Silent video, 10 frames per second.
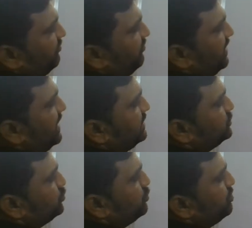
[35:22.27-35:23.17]
field
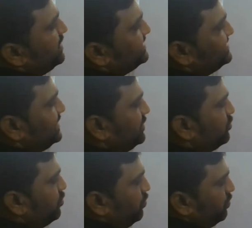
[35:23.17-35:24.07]
should be
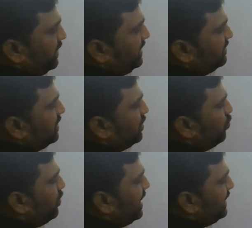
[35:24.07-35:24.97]
0, right?
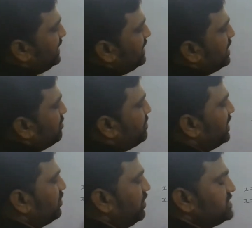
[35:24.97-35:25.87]
Why?
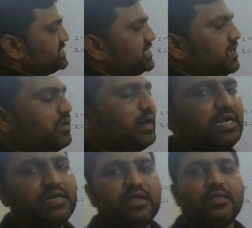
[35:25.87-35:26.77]
Because,
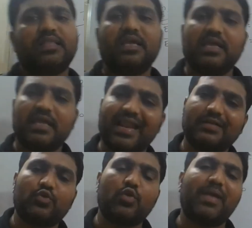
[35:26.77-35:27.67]
right, the
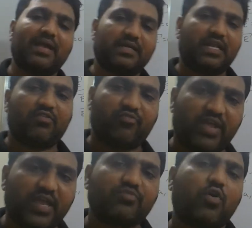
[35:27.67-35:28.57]
electromagnetic
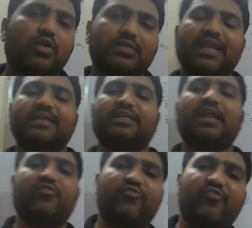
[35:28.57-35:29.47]
wave or the
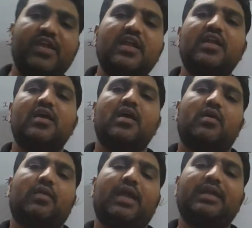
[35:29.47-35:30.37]
electric field,
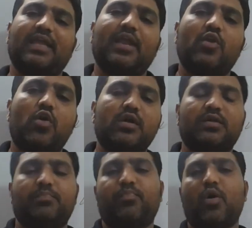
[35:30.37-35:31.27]
right,
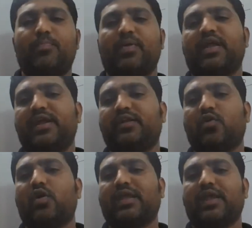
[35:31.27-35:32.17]
cannot propagate
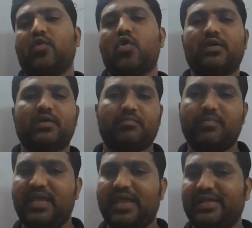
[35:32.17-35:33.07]
or cannot
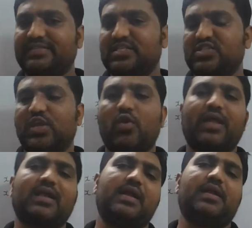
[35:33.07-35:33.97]
be existing on
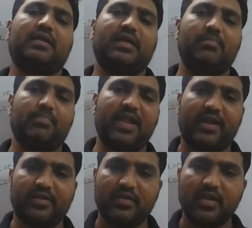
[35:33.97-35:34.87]
a conducting plate.